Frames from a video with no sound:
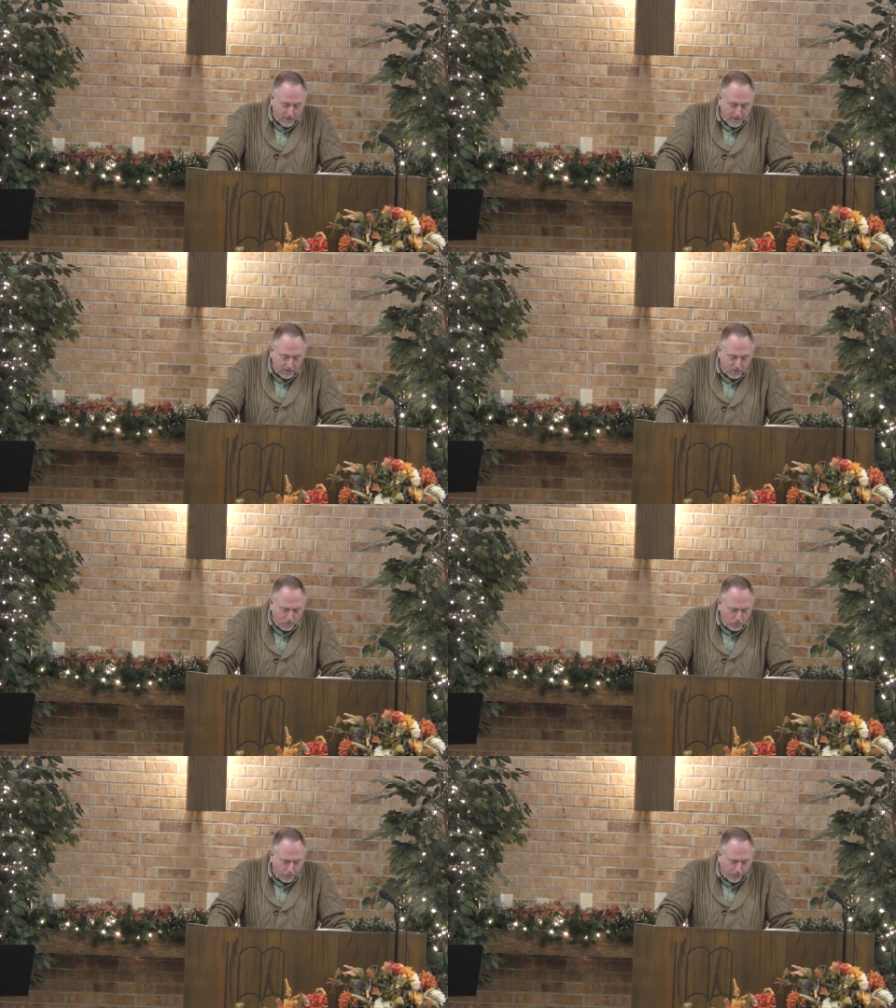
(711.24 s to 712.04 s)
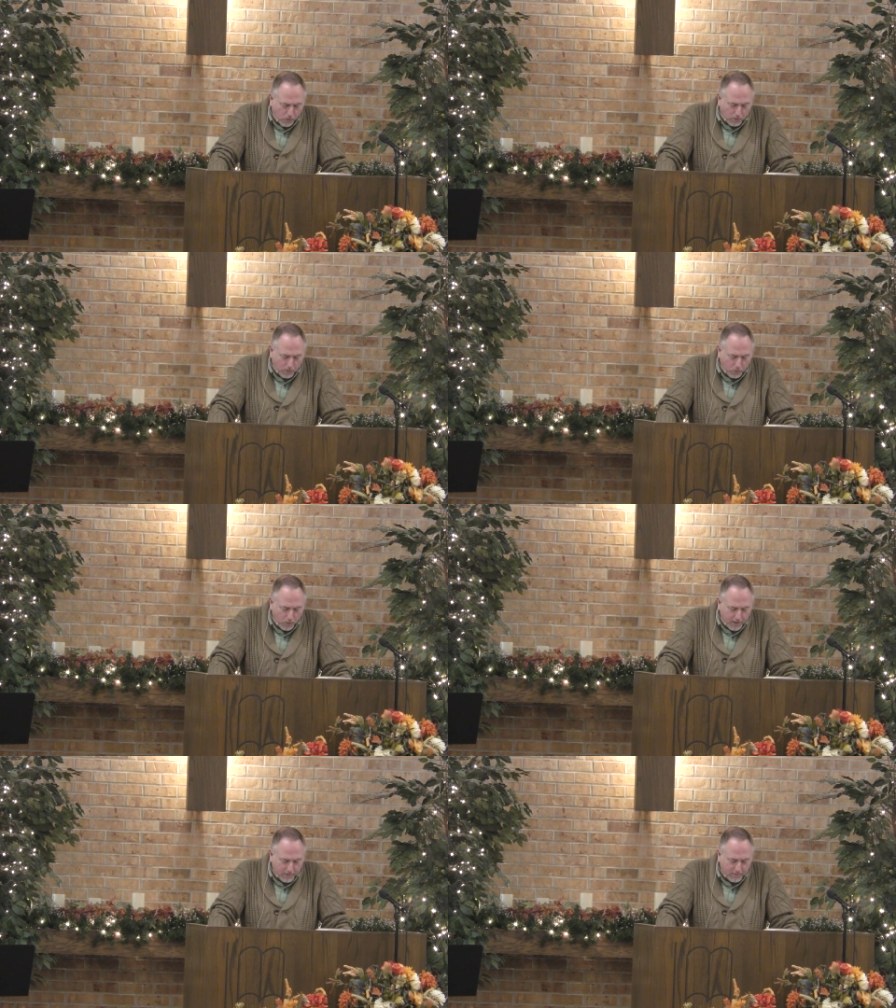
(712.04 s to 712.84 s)
and to move forward
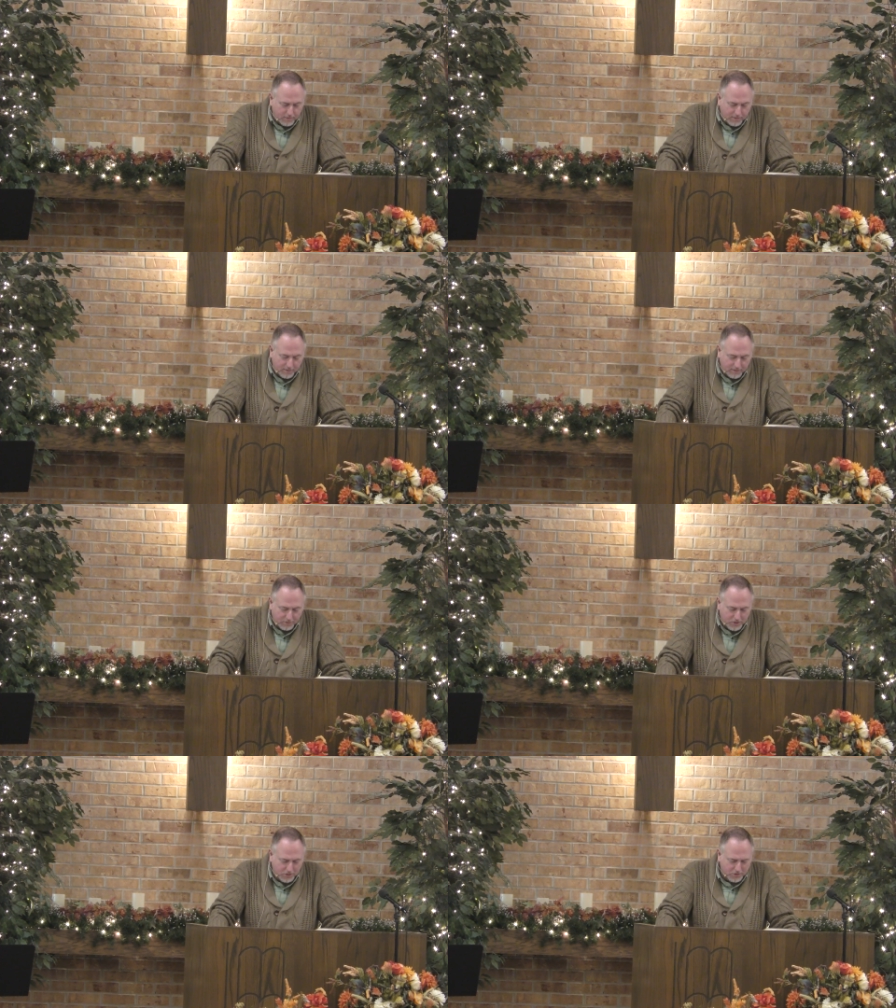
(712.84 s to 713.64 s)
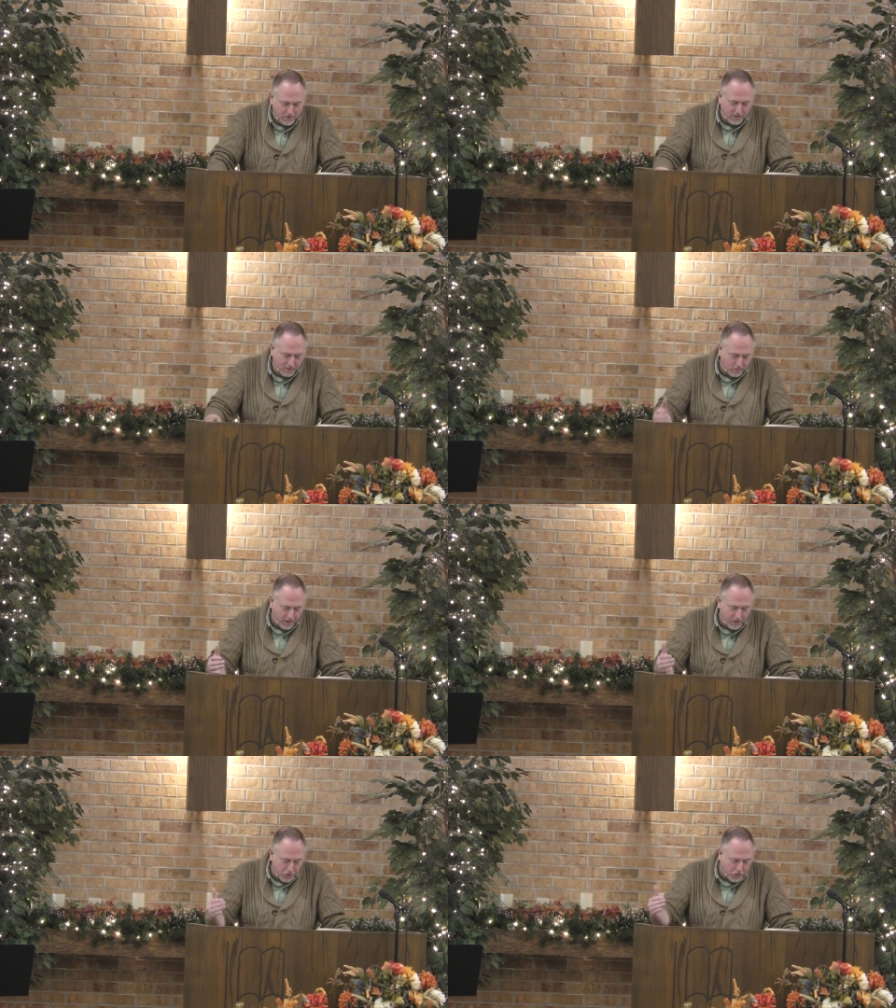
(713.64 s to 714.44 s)
with just a
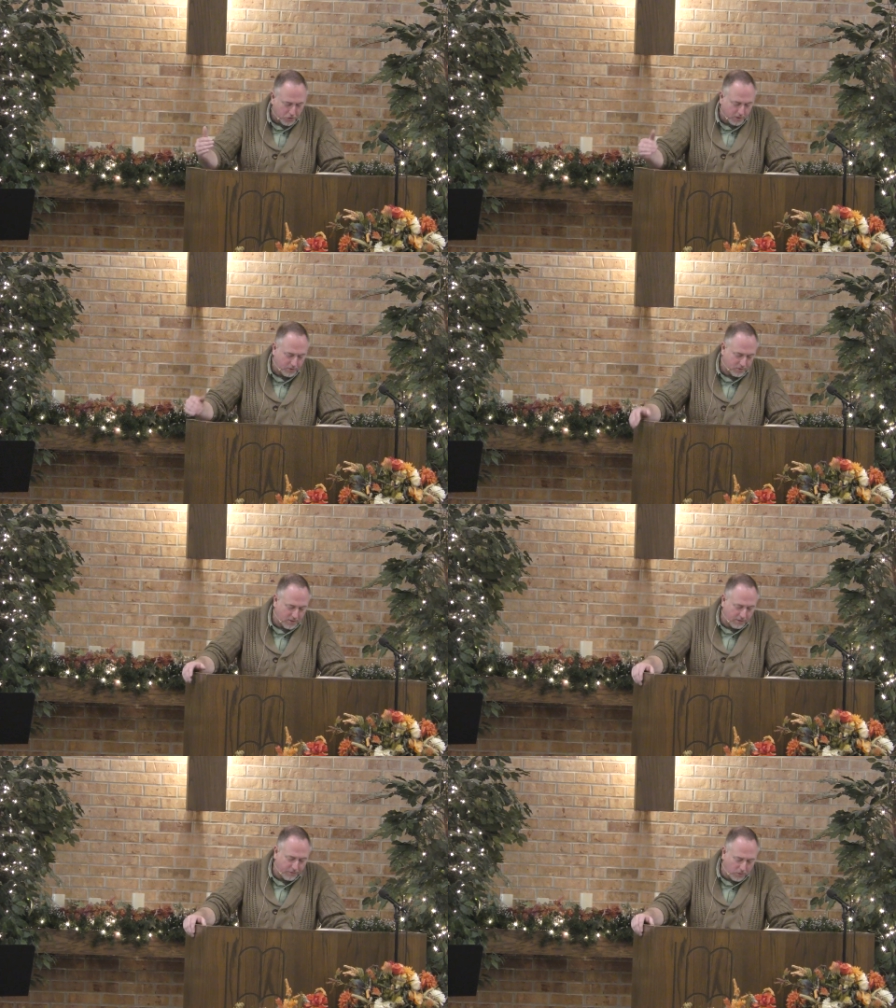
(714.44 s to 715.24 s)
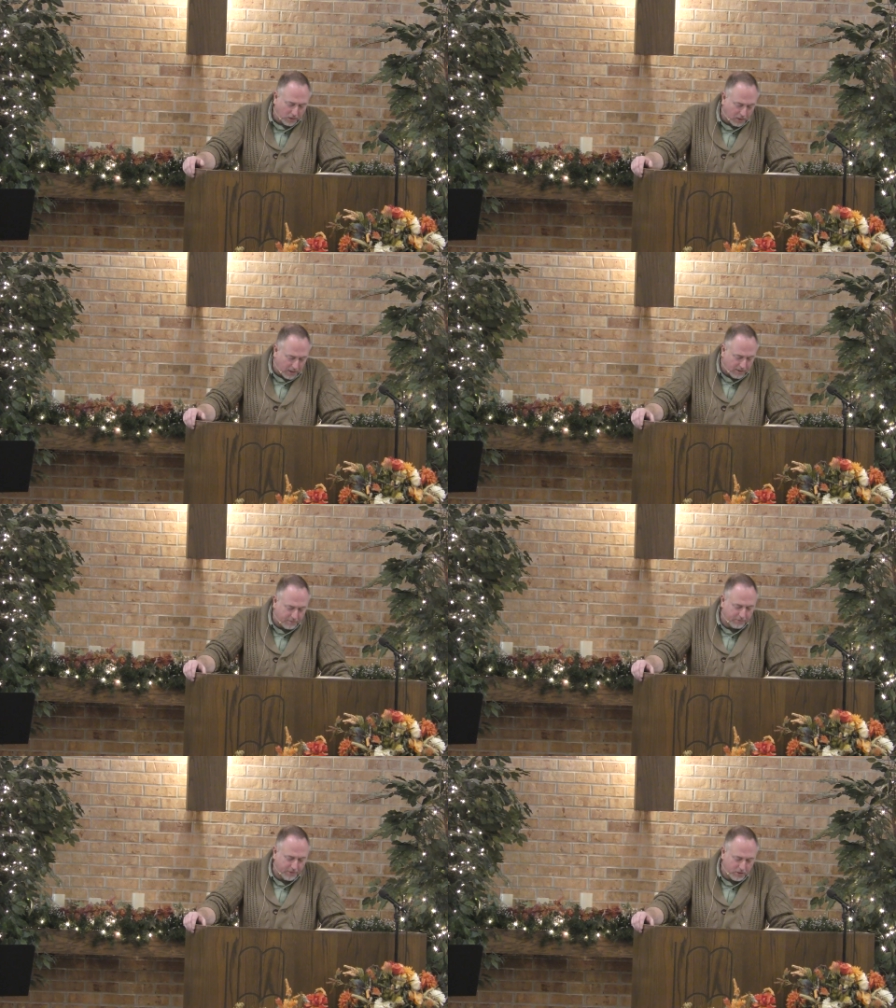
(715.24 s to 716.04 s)
great assurance of your
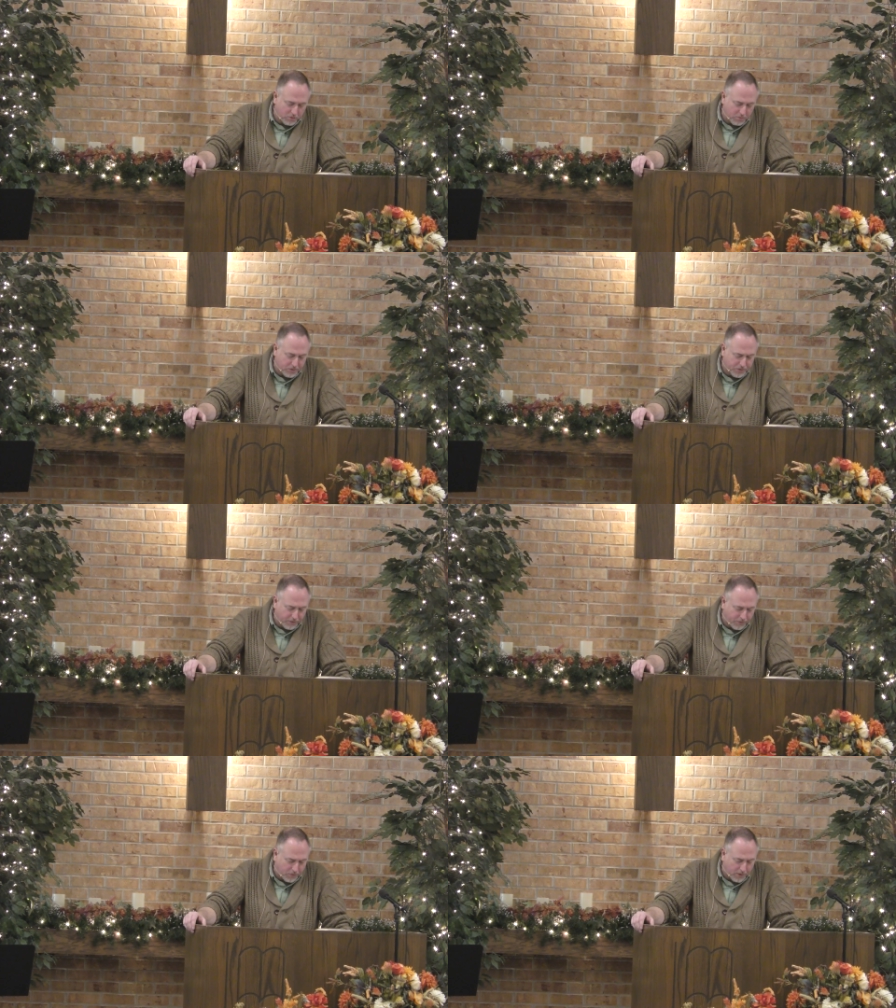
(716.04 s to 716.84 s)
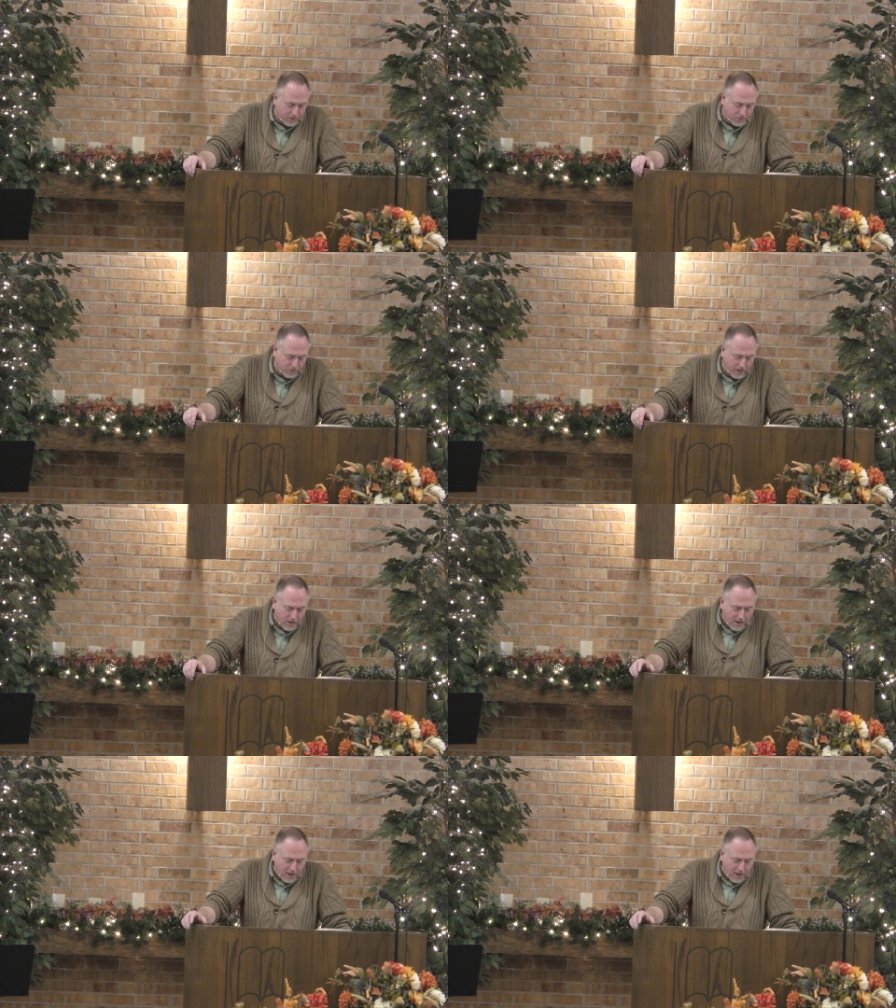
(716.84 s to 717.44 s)
love and your mercy for us, Lord.